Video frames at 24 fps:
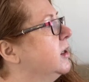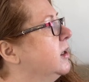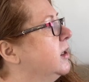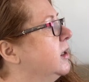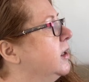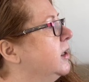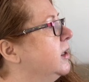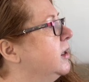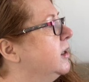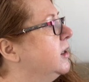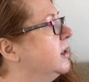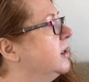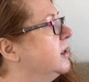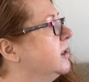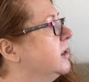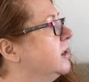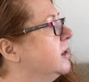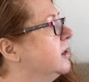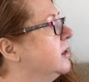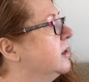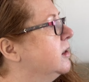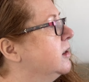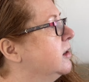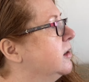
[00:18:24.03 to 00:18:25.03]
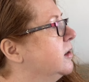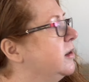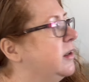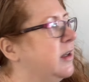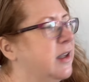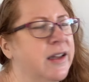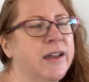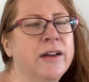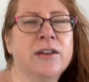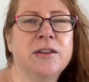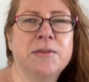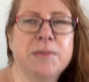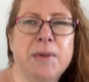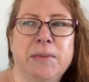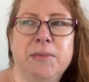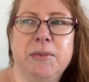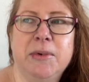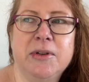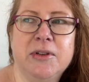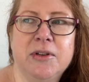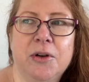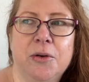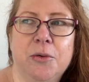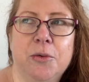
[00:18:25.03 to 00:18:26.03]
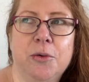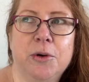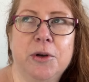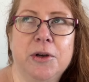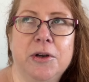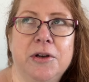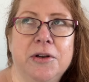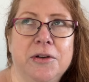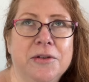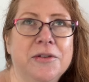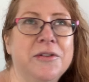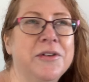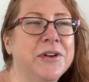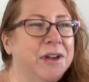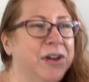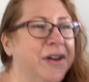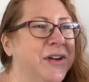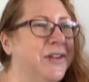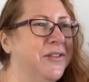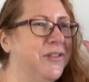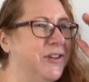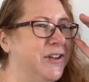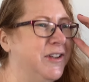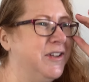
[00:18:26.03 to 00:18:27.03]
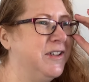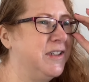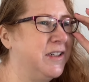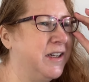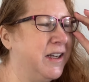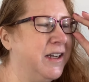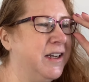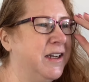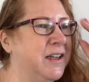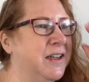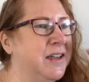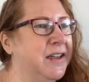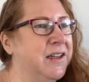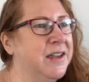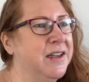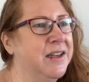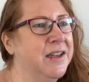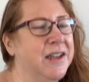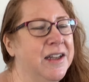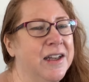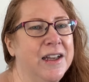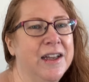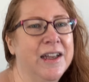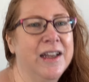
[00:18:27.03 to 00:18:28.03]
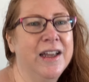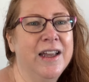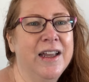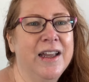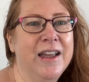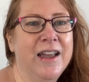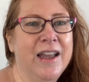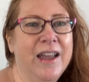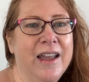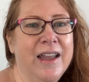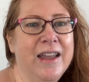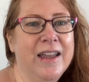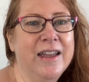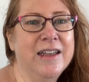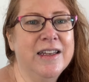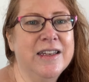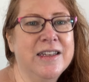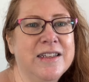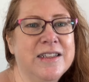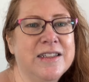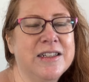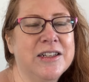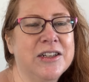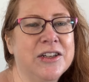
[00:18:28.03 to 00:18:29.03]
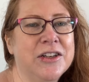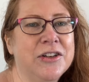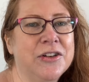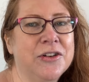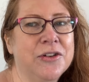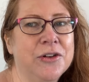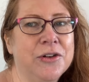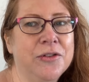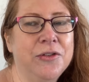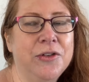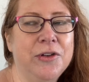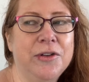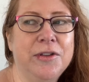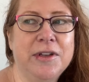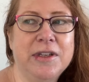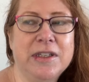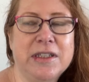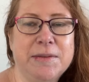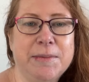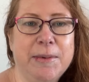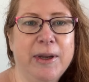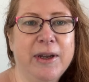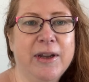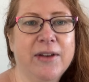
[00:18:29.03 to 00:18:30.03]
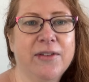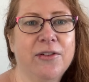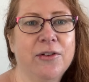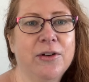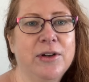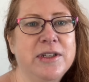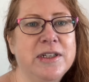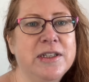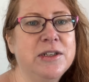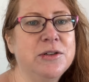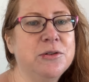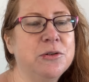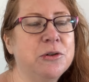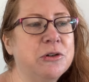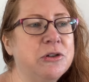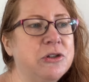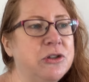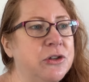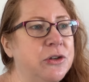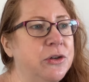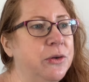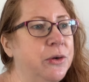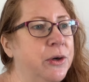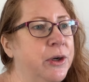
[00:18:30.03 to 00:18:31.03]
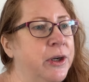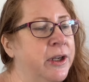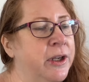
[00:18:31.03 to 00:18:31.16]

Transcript: uh, yeah, that was the main reason I ordered for today. And got a few things to make for a dinner or two.